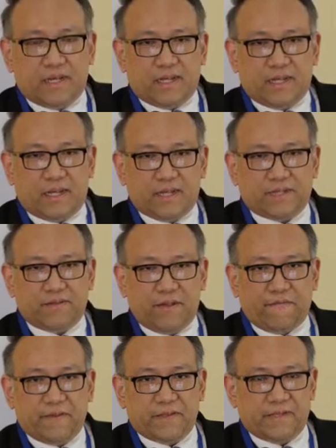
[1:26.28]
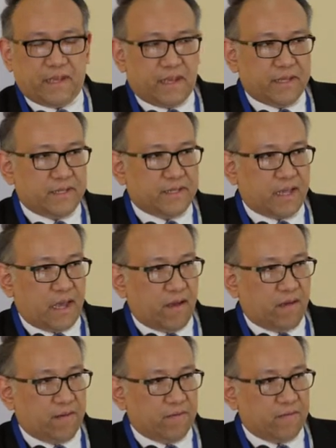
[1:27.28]
likes to emphasize
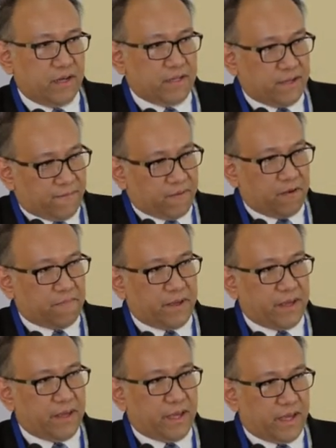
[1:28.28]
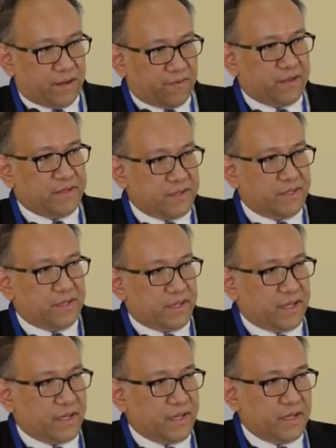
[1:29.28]
how a developing and
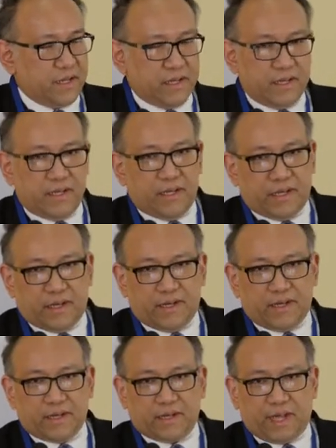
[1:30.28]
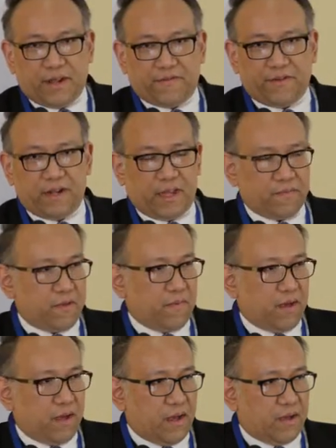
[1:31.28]
transitioning country like
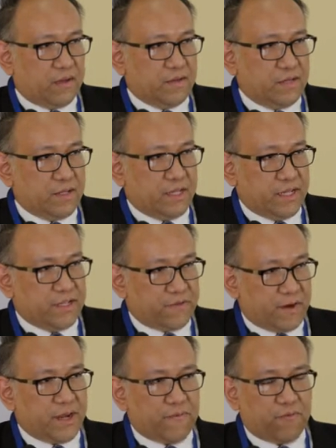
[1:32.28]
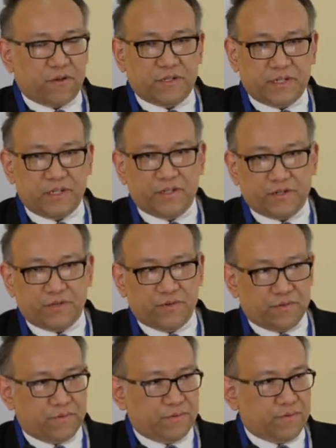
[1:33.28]
Myanmar is very important
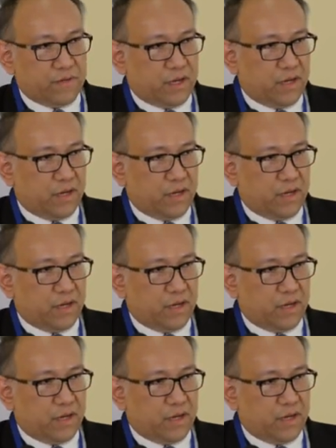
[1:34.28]
to